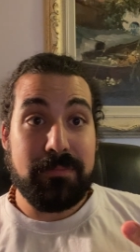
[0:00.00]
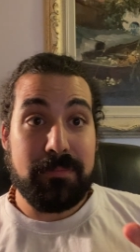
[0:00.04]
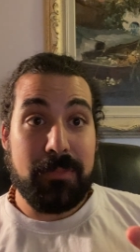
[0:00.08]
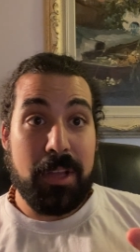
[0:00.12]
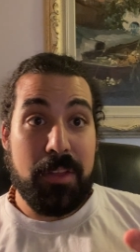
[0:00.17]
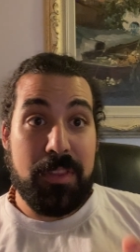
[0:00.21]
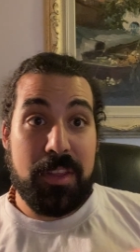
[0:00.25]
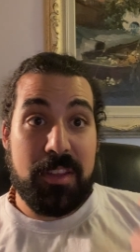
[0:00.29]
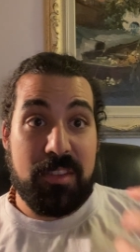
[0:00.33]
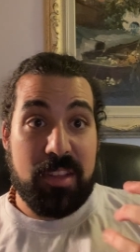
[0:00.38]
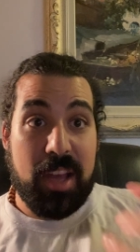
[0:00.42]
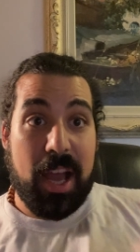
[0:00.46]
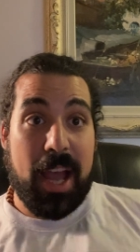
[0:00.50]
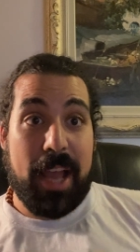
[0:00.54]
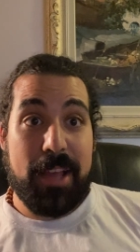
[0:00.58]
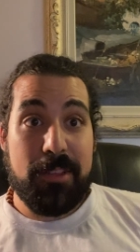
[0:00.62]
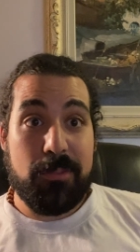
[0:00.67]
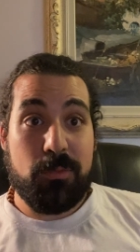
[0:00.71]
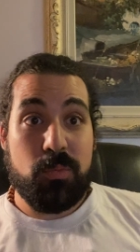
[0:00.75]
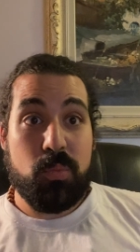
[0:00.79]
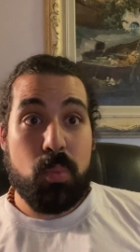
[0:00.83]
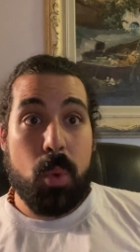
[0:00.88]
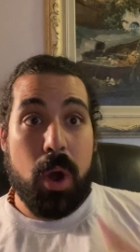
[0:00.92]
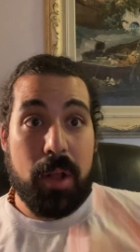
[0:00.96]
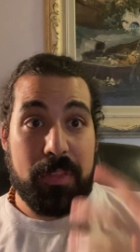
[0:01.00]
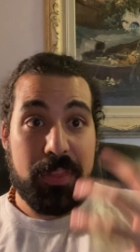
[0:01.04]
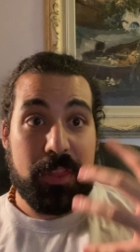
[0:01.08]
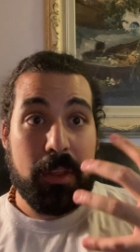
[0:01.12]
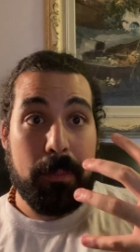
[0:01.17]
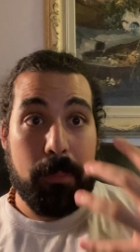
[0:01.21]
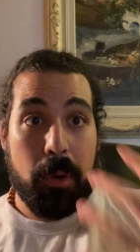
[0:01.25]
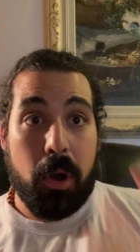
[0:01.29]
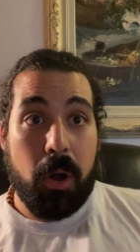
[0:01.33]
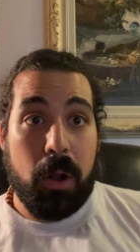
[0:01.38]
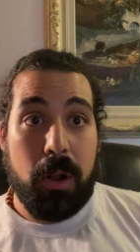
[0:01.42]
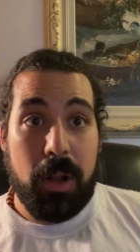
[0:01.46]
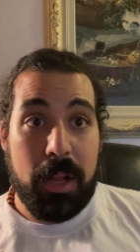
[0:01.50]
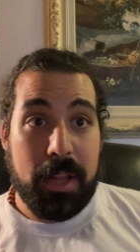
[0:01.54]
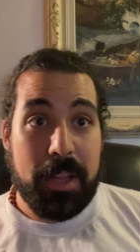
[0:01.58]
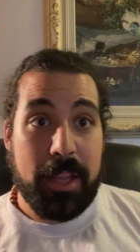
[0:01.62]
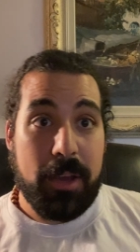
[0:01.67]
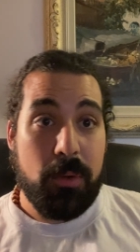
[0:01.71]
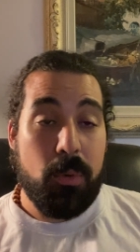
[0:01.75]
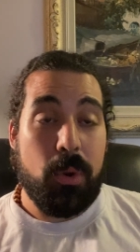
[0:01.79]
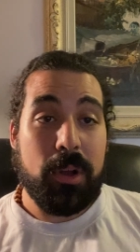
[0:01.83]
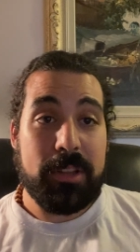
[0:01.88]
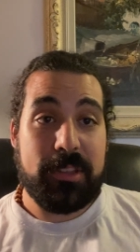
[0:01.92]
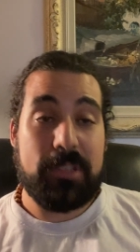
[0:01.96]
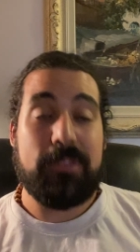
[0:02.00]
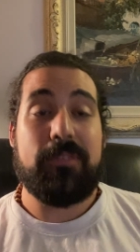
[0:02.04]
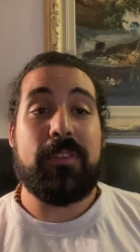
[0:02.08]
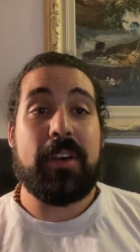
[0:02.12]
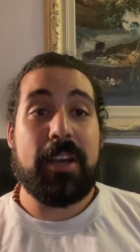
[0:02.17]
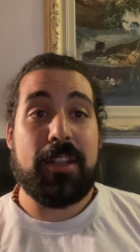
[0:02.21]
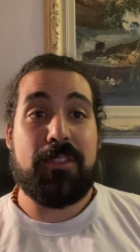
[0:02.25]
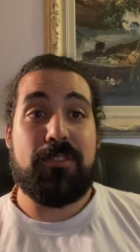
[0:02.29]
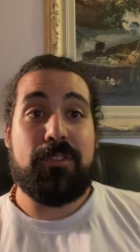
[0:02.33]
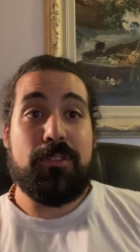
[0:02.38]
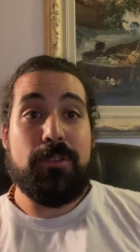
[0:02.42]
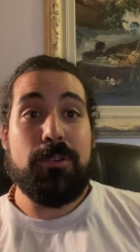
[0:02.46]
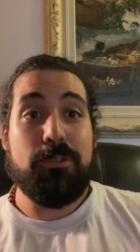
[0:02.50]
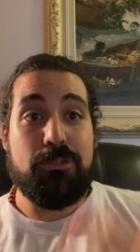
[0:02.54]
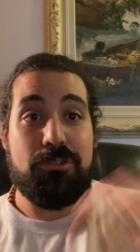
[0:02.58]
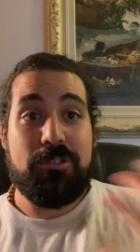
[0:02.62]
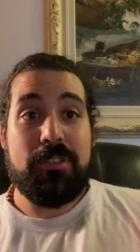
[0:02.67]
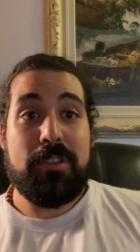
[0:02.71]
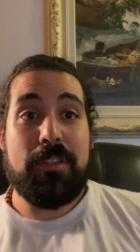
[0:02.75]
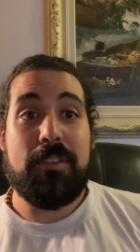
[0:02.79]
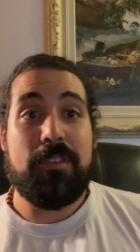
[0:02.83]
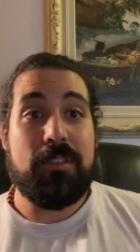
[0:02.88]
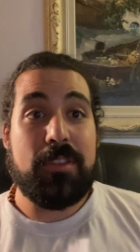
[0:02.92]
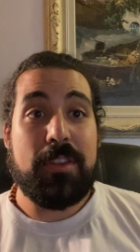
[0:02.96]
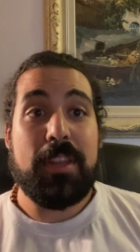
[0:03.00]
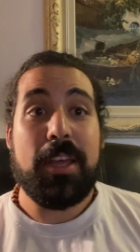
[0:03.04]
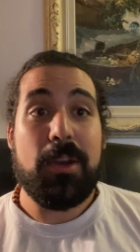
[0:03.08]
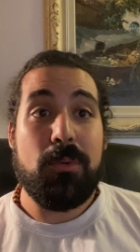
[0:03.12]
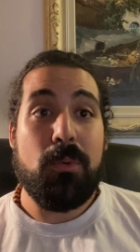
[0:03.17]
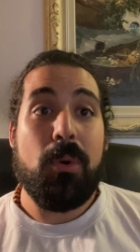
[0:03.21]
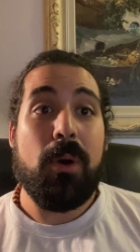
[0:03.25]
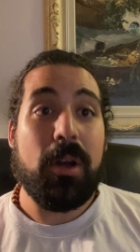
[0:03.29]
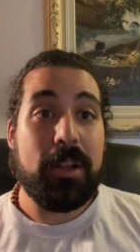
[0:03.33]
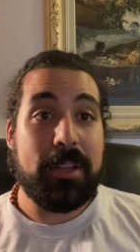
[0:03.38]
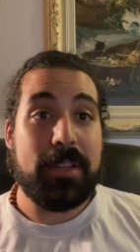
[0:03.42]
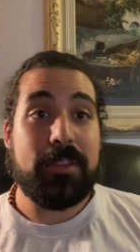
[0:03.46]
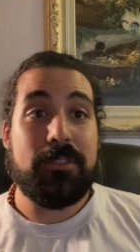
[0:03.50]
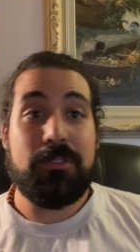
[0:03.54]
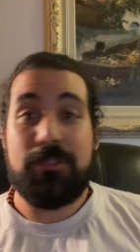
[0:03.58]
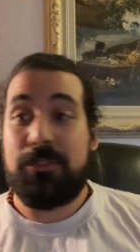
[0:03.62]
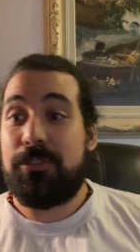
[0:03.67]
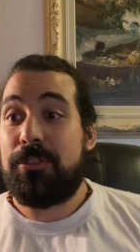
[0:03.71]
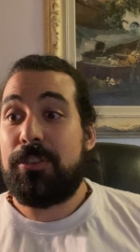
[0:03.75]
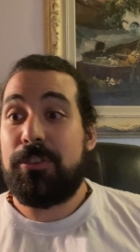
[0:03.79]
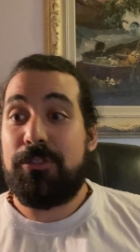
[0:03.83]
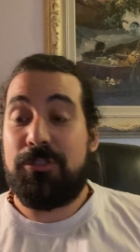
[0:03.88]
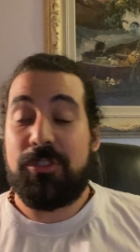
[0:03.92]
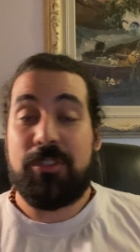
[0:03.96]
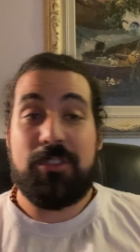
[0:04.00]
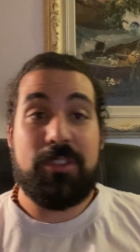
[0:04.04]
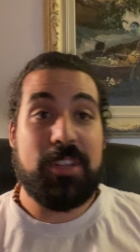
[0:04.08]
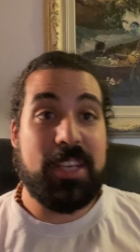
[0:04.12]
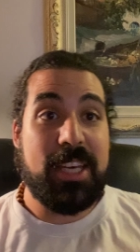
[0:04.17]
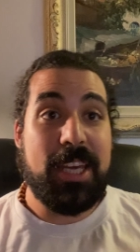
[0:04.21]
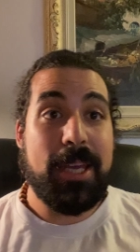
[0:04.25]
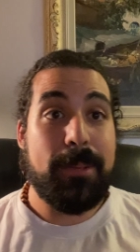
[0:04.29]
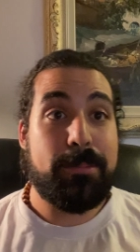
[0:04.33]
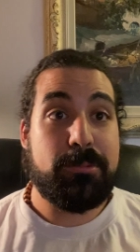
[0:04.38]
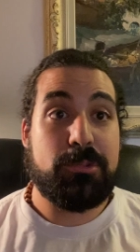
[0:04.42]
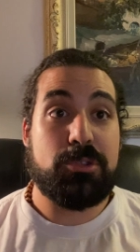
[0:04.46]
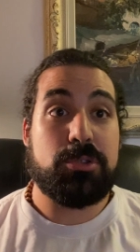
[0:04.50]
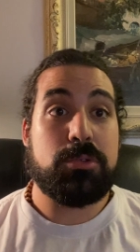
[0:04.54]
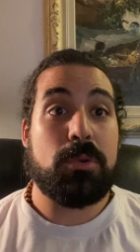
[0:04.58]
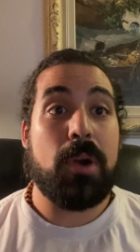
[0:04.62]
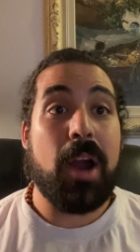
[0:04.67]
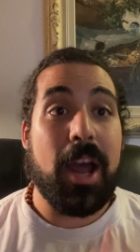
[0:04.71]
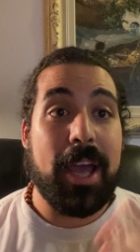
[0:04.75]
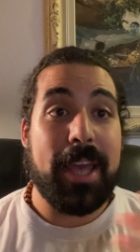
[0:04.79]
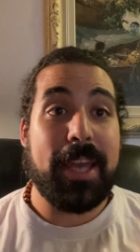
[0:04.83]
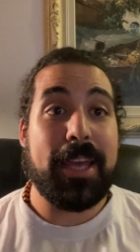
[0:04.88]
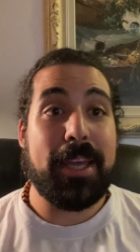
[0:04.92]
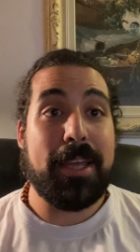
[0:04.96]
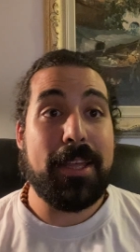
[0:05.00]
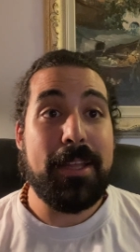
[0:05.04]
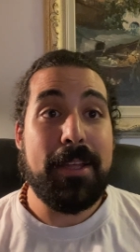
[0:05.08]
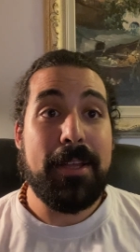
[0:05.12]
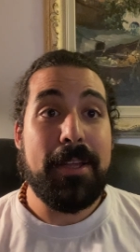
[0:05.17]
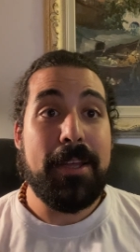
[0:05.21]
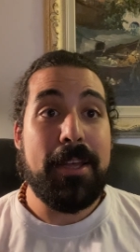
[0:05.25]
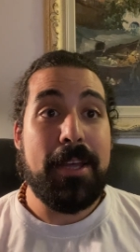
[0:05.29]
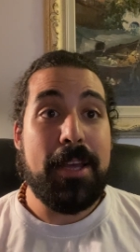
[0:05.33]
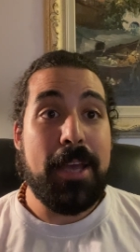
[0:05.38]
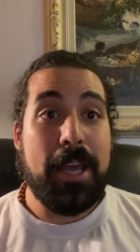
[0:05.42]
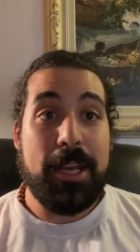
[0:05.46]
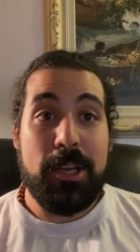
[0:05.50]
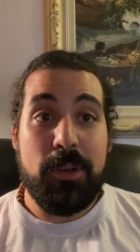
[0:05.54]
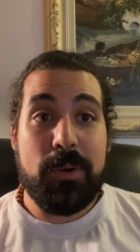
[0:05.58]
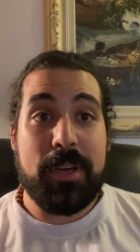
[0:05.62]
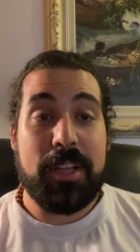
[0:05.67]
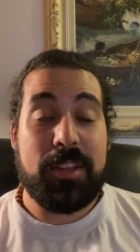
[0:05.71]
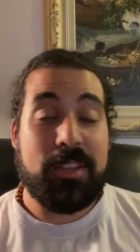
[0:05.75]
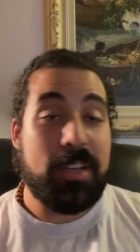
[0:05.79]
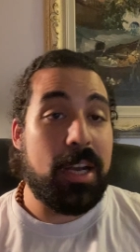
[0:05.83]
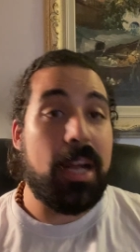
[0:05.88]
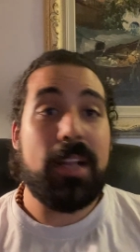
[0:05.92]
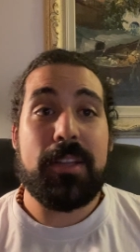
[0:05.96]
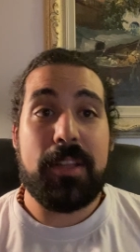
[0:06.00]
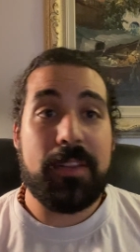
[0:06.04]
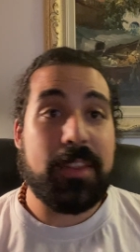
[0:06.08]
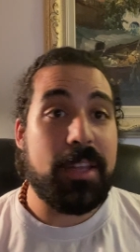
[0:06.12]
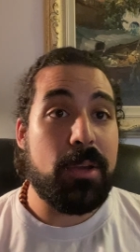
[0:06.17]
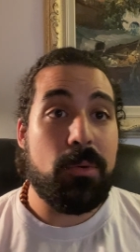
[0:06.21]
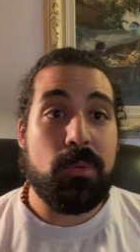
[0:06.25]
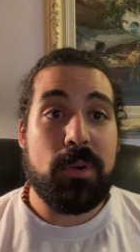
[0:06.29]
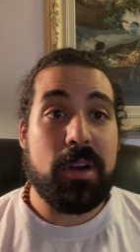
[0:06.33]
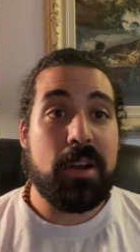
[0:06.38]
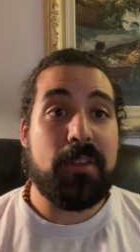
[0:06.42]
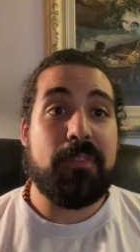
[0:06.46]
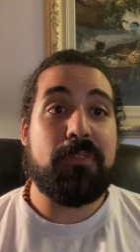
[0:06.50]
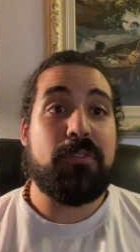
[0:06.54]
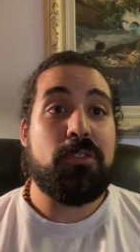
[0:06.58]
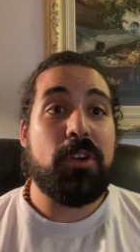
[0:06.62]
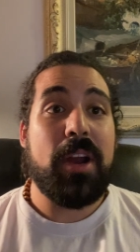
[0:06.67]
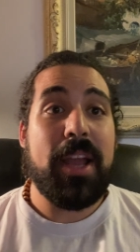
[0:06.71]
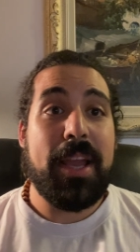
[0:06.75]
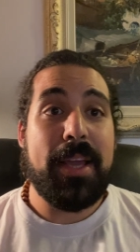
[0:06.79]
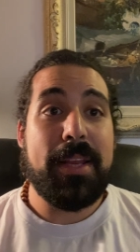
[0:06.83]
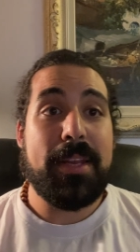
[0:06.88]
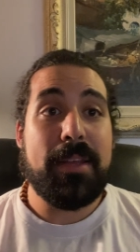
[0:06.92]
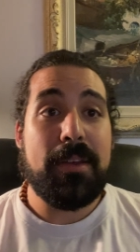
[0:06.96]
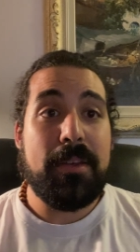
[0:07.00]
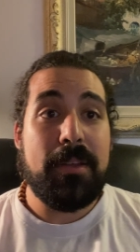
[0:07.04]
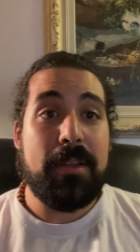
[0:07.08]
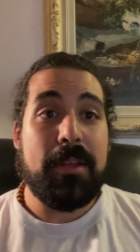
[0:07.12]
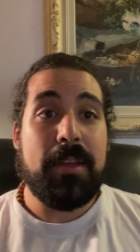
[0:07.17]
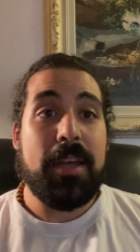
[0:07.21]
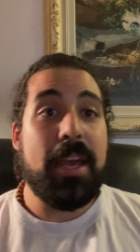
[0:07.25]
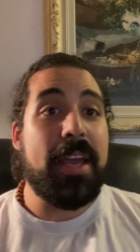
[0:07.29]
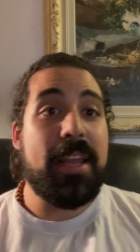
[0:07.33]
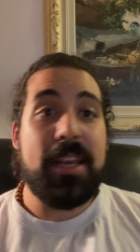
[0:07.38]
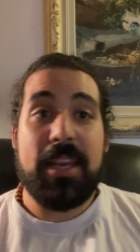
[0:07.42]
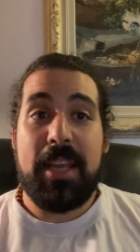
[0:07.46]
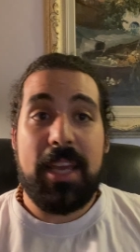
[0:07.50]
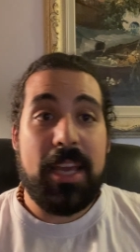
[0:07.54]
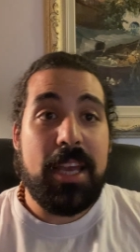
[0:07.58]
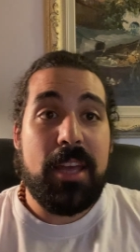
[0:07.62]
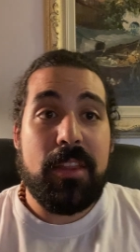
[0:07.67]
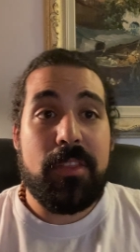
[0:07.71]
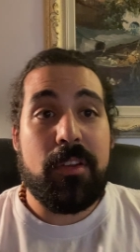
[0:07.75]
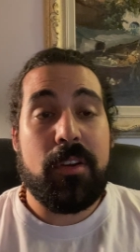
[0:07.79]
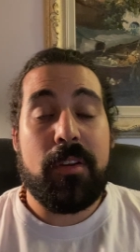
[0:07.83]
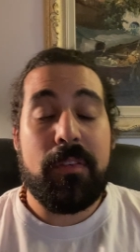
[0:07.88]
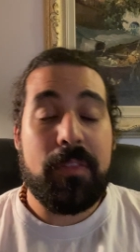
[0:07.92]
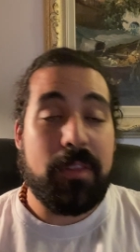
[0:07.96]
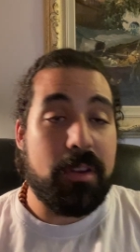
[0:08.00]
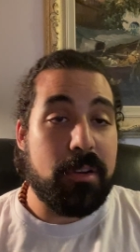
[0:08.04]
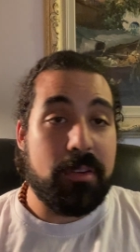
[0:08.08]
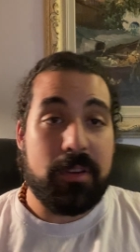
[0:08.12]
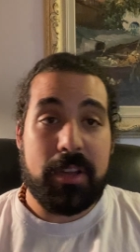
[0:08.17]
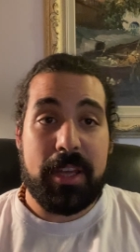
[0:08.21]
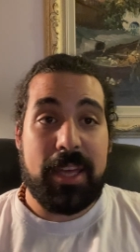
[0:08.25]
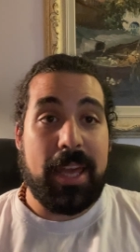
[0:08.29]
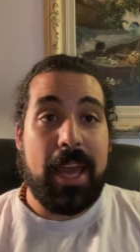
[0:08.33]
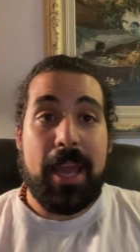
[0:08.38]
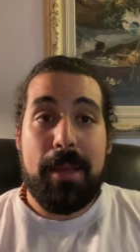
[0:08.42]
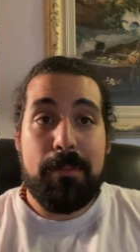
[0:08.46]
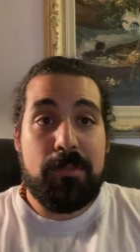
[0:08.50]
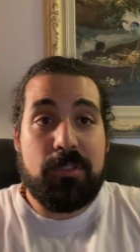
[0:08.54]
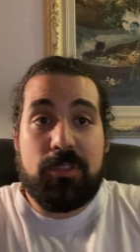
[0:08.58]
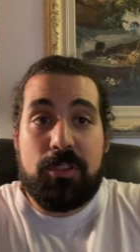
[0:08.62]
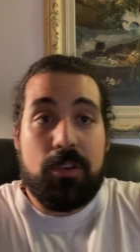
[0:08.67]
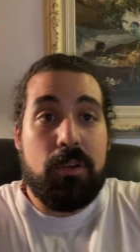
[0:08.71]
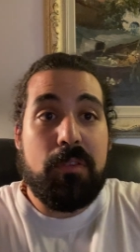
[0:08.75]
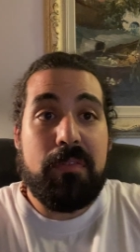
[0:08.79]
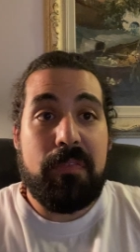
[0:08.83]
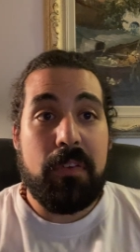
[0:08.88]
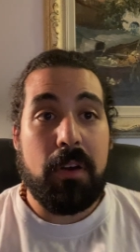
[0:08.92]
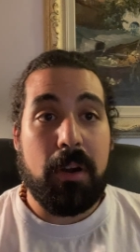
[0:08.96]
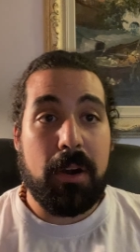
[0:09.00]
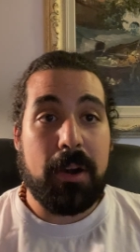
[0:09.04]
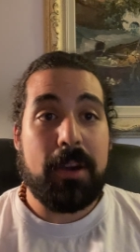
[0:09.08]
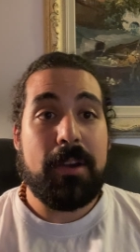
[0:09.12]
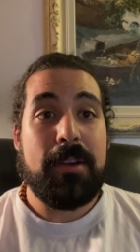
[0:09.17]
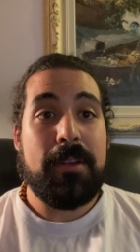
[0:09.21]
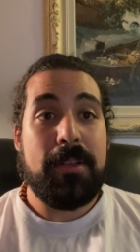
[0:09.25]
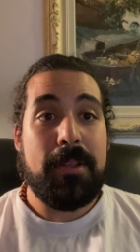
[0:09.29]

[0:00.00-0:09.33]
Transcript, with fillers: these guys want the ball and they want to find solutions and they want to just keep trying. And you could tell that they weren't afraid in either of their games so far.